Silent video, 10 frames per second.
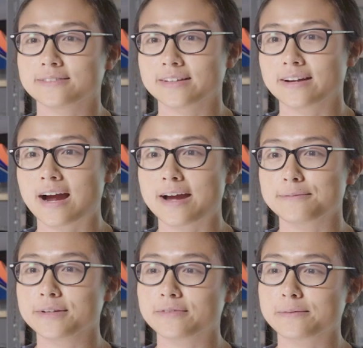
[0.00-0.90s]
of their high
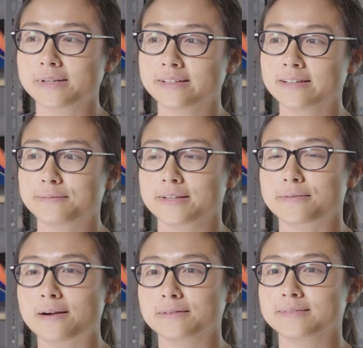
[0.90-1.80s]
maneuverability, but the
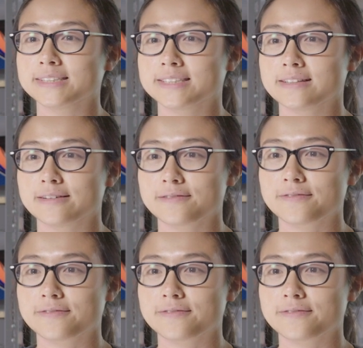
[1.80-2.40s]
problem is the